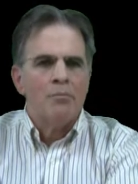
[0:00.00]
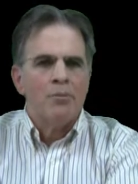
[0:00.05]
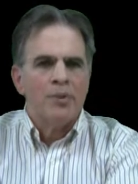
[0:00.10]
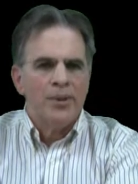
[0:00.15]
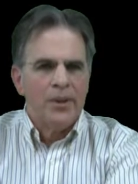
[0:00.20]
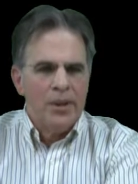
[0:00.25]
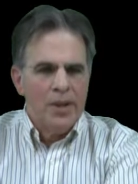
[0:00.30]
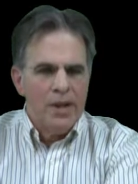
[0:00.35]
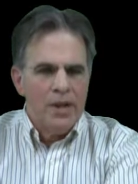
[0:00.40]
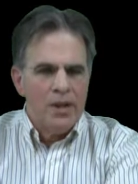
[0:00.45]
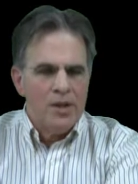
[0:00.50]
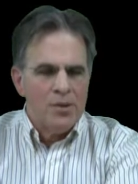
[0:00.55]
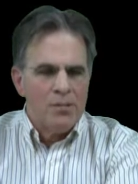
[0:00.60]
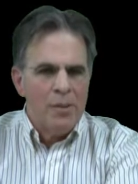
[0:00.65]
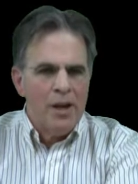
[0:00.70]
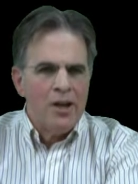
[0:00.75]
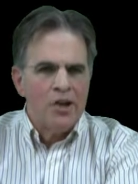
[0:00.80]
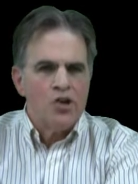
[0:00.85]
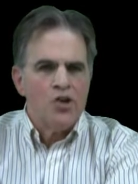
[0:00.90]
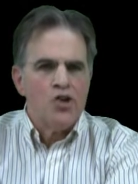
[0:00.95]
Please
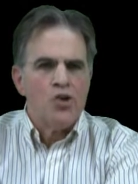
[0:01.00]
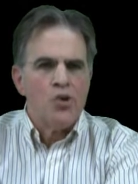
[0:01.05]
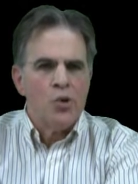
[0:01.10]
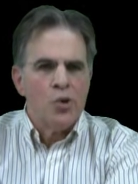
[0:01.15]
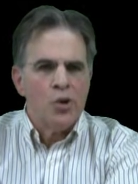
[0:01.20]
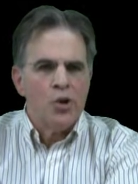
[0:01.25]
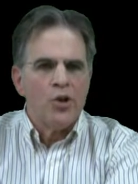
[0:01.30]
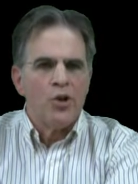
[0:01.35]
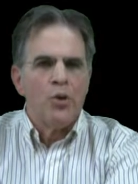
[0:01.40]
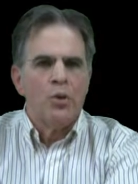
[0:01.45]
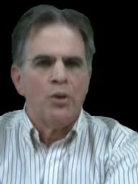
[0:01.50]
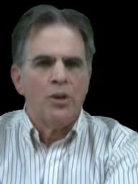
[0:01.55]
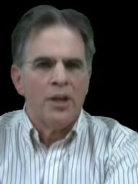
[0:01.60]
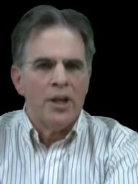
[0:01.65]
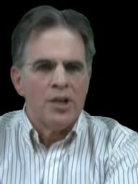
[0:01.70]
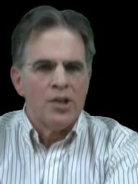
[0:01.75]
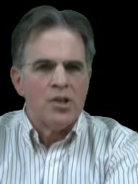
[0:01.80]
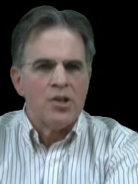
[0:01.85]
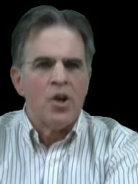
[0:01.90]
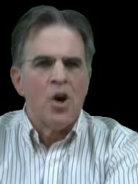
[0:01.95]
make sure you
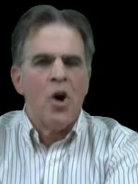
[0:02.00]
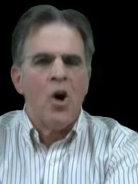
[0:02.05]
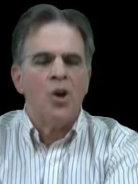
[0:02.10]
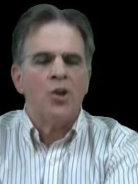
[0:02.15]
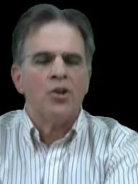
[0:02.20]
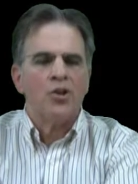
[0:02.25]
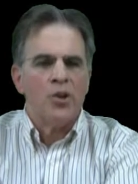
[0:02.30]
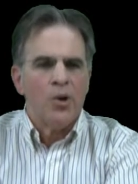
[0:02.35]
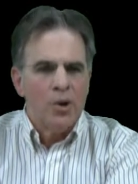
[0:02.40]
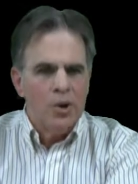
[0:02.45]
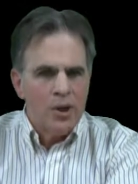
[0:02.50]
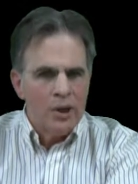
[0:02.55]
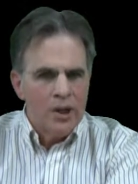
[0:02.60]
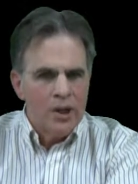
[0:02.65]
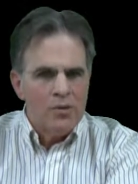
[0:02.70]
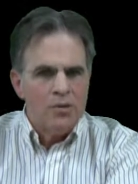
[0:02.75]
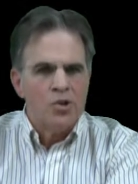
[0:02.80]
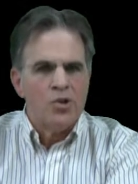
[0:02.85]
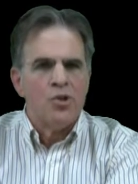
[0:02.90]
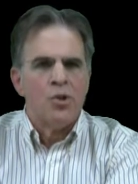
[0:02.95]
list
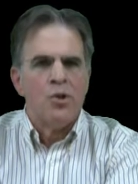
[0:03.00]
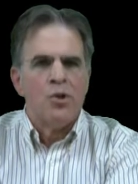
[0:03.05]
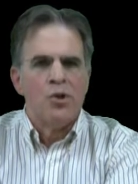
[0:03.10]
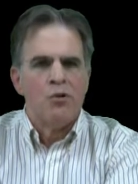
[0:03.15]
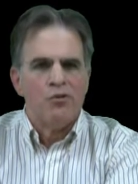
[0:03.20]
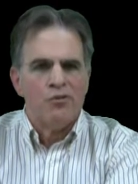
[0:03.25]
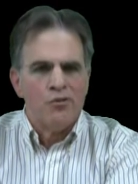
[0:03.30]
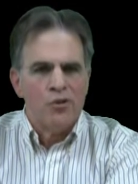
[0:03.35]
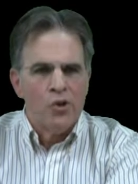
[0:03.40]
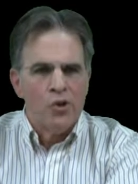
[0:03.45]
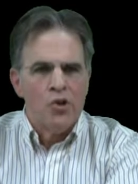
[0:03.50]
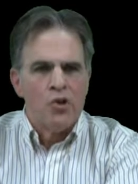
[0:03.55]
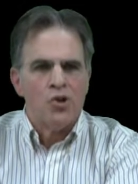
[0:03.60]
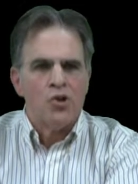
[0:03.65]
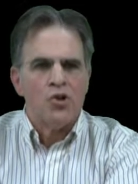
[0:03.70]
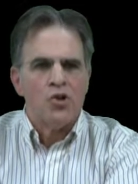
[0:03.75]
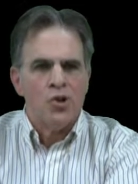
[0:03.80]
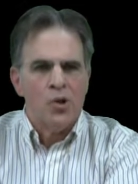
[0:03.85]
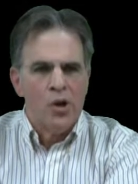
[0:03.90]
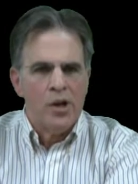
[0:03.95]
alternatives to your
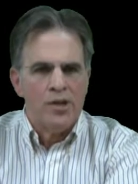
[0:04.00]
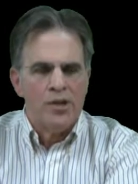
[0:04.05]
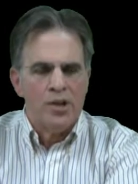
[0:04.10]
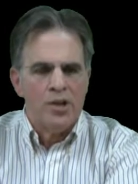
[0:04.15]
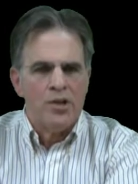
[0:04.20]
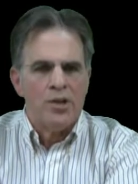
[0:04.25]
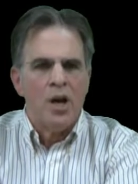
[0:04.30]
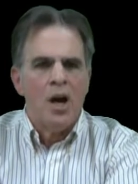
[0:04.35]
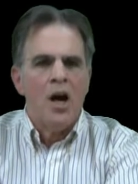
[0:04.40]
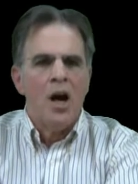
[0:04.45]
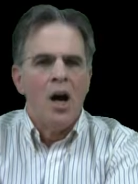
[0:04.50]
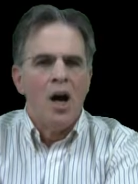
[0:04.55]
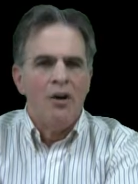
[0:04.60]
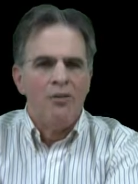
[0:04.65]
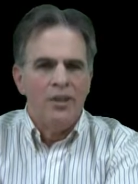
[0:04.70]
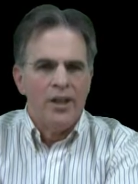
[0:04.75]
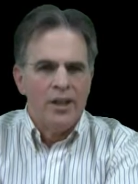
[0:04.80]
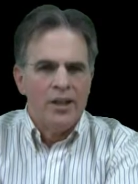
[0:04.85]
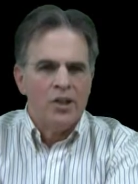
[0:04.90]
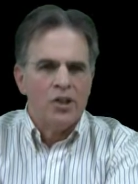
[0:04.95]
first choices
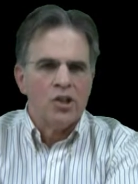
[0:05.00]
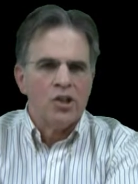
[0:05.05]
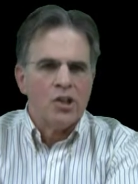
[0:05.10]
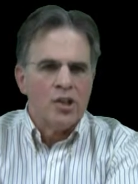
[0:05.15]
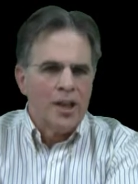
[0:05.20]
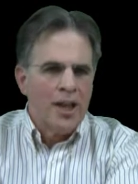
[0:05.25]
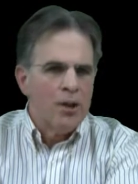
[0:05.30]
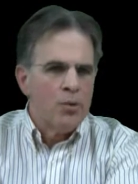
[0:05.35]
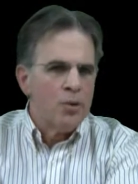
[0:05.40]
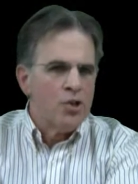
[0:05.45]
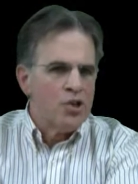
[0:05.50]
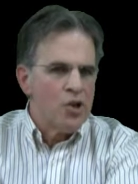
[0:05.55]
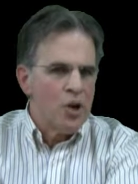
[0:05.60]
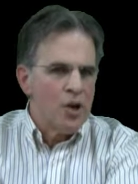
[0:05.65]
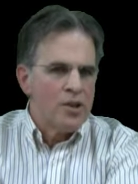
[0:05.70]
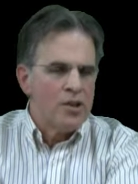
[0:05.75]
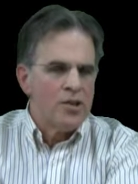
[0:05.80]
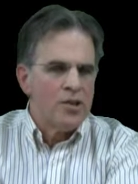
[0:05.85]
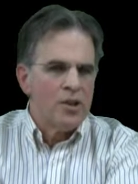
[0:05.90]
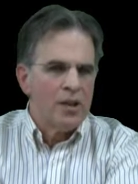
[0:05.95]
of English language
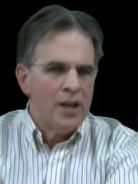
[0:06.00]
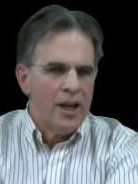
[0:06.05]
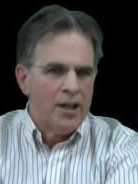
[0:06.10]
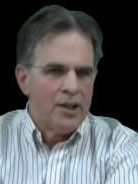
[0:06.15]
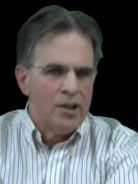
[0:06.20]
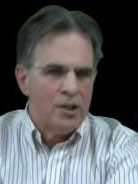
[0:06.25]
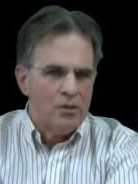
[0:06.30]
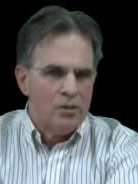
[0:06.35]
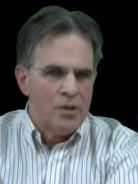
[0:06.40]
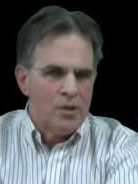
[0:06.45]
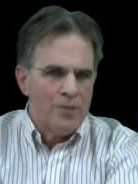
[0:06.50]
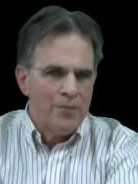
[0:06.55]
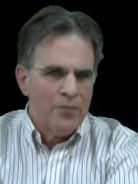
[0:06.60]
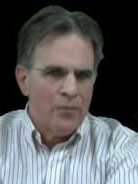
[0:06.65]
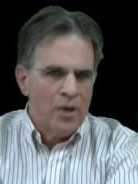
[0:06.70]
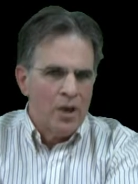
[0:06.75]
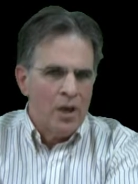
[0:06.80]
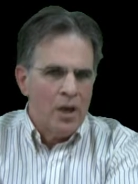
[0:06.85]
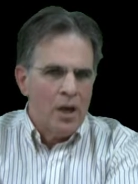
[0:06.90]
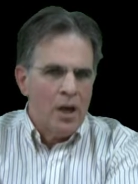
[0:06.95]
arts selectives.
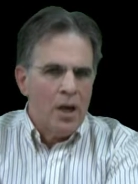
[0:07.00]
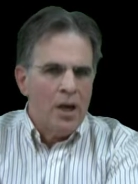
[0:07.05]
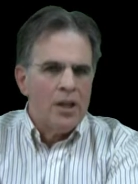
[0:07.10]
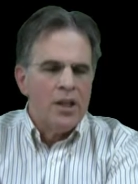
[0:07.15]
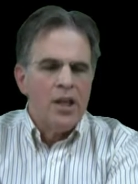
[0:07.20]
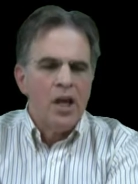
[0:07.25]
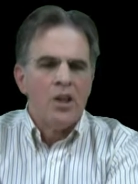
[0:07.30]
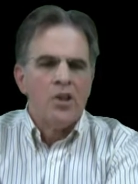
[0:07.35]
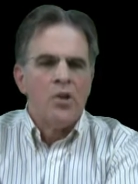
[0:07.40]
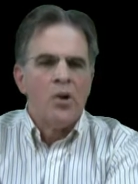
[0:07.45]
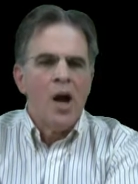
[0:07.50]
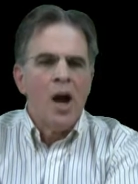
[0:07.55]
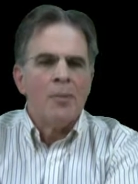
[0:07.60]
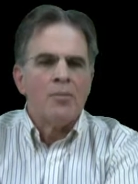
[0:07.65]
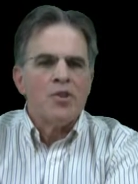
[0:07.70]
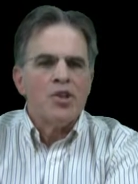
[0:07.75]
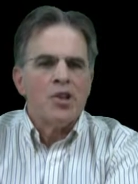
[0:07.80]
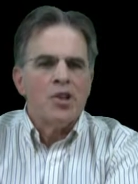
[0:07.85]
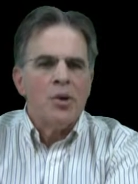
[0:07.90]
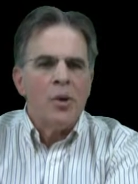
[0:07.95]
The other
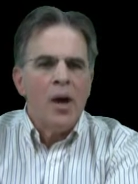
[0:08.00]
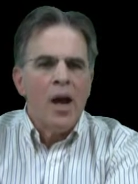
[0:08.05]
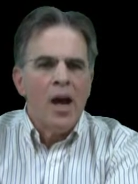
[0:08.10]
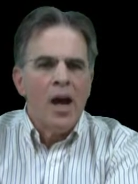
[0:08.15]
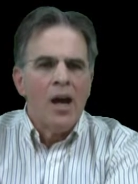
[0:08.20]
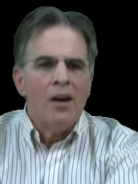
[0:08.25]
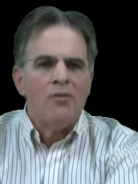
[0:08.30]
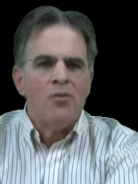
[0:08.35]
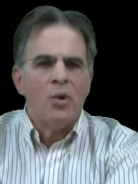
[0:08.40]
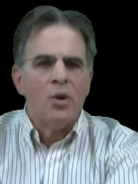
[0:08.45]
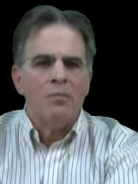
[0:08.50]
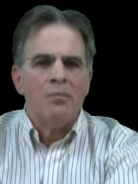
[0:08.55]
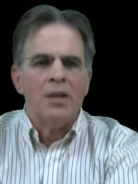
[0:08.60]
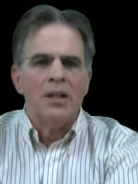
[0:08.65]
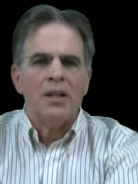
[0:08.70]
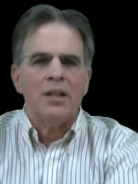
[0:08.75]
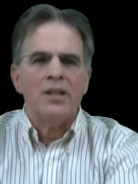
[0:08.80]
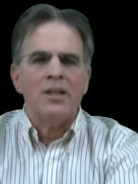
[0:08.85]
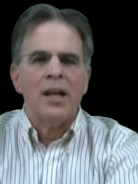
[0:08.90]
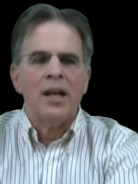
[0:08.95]
option you have would
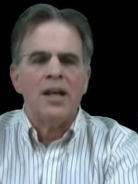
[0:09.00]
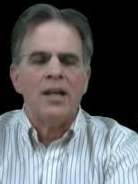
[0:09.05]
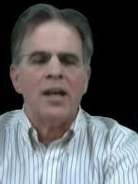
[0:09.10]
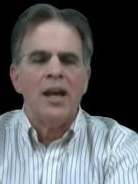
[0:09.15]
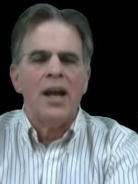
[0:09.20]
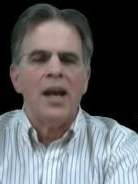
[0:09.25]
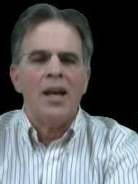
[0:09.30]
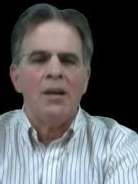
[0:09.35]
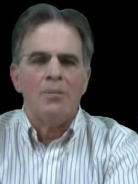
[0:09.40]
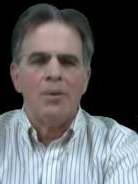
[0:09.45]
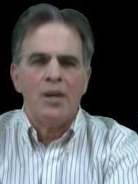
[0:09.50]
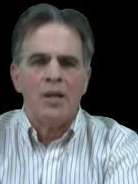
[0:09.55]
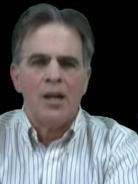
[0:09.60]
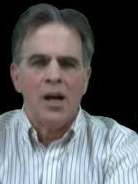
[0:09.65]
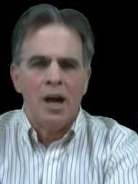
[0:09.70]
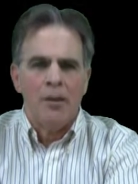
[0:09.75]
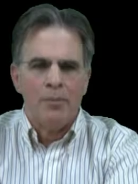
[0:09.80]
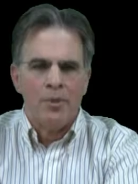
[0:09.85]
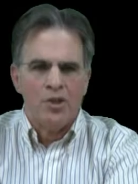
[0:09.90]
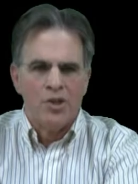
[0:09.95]
be to take AP
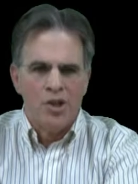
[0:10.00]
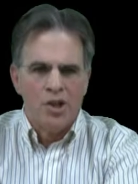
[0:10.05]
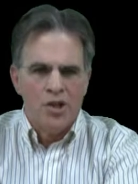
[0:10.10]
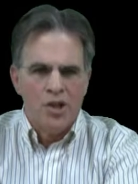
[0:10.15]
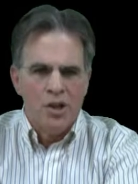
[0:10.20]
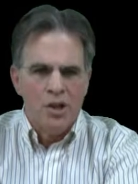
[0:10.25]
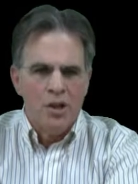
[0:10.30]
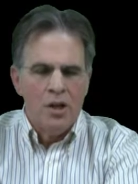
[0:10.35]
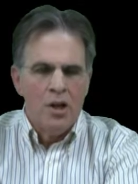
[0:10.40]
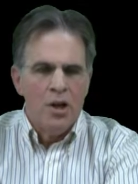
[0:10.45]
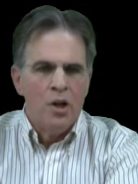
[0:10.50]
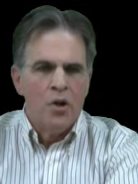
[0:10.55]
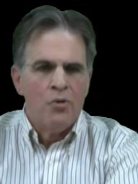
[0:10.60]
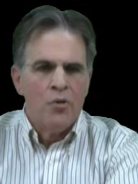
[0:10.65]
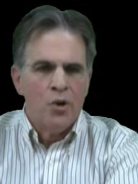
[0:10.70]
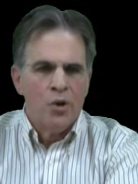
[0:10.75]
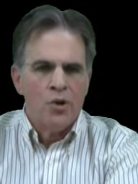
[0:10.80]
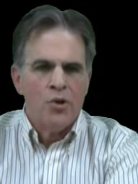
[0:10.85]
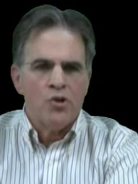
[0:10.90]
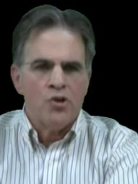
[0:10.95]
Composition
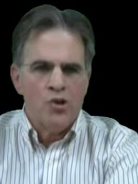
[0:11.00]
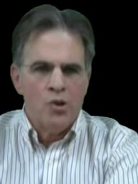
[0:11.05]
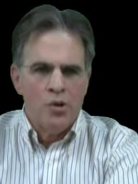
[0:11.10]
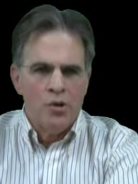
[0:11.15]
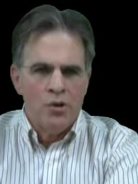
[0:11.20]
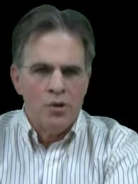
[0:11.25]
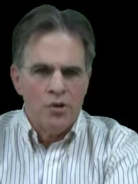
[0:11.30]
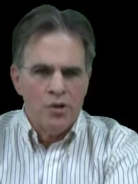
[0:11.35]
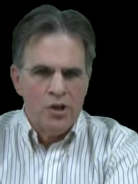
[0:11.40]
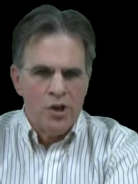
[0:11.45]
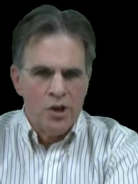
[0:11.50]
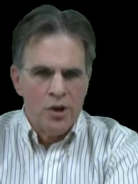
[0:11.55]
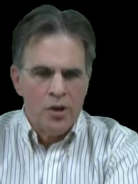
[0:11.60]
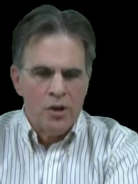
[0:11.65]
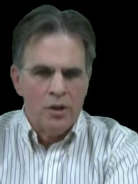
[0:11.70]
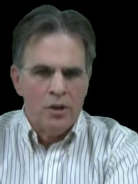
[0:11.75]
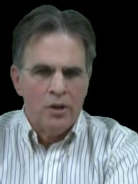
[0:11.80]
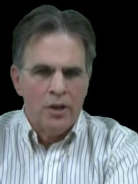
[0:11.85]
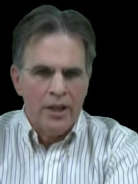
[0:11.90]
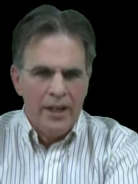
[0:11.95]
for your junior
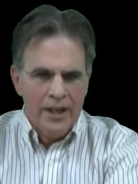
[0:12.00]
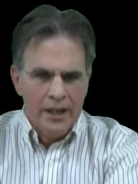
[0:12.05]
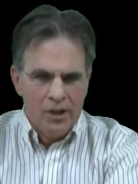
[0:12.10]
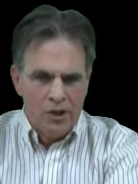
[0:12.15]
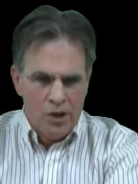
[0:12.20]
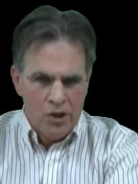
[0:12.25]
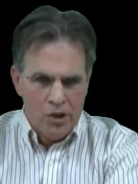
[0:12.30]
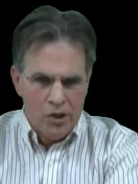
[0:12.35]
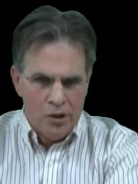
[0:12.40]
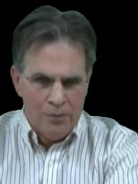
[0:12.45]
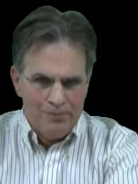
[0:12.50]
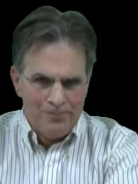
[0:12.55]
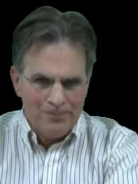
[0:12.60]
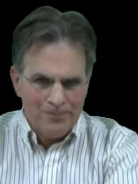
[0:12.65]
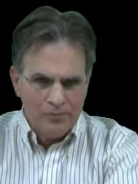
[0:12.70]
year English.